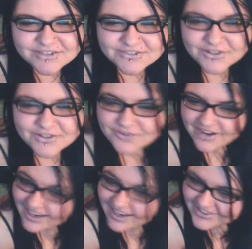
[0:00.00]
for a
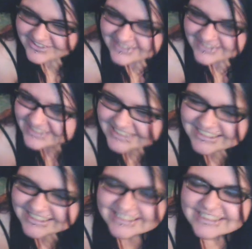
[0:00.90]
while.
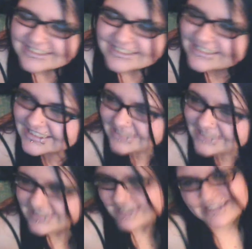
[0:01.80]

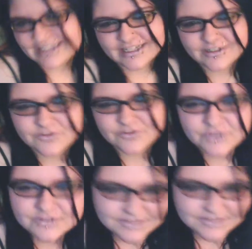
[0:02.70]
They like got a
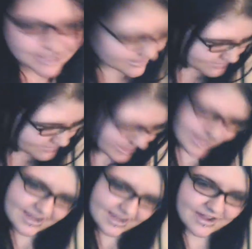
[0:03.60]
divorce when I was ten, but
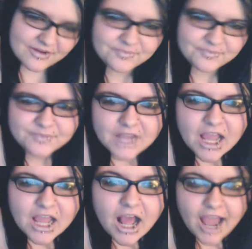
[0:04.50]
um,
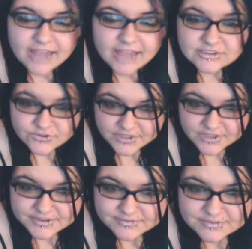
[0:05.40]
I had this
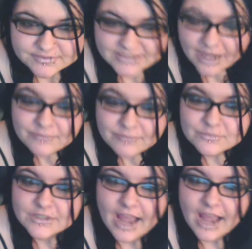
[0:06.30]
friend. This,
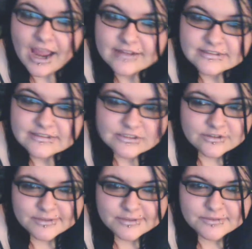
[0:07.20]
I'm God, this is
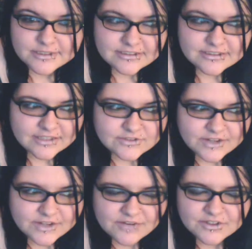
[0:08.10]
gonna be the weirdest life
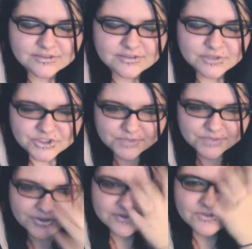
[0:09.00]
story ever because I'm gonna jump
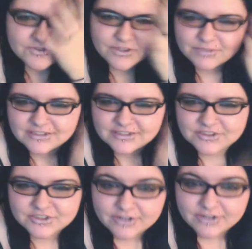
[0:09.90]
all over the fucking place. I
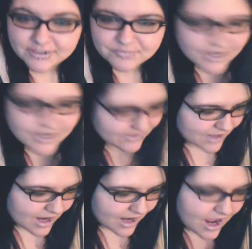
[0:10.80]
just know I am. Anyway,
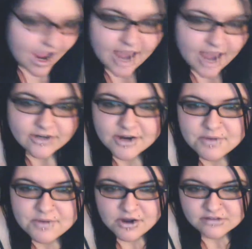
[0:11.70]
I had a grandpa